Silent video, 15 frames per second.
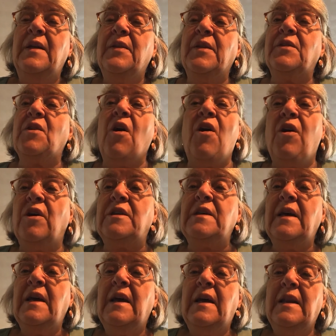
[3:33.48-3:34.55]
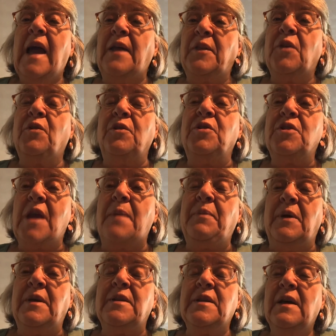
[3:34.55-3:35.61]
that God, like the good
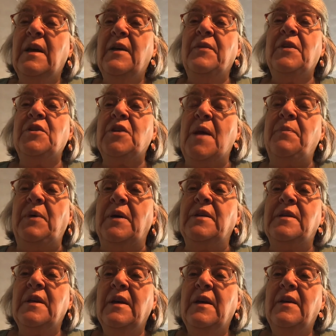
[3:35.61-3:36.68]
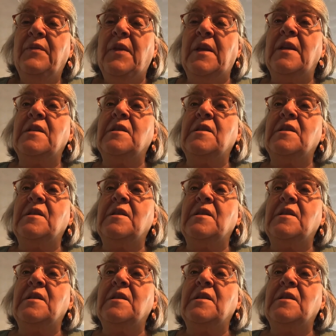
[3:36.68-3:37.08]
shepherd, the shepherd that